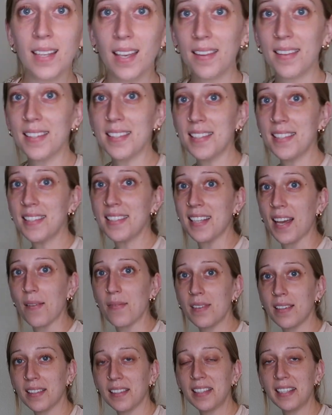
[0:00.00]
This is
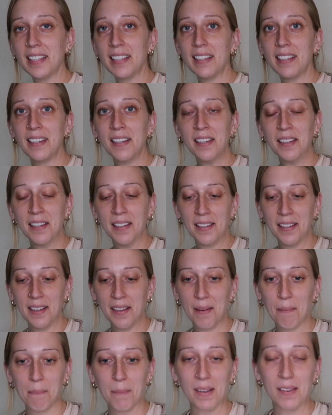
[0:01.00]
definitely
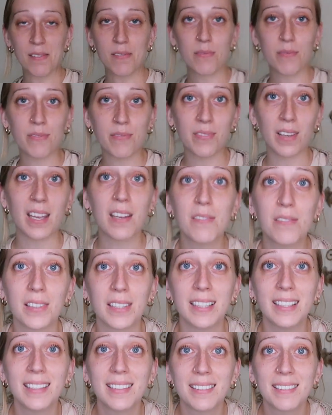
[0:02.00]
my
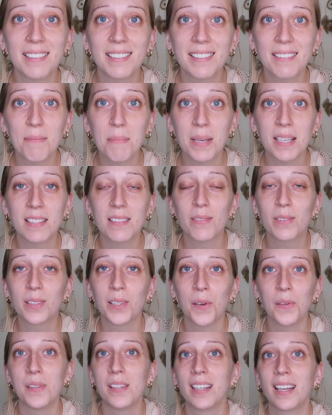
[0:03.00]
favorite piece of
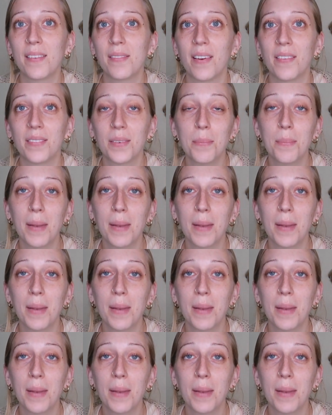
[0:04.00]
clothing I've ever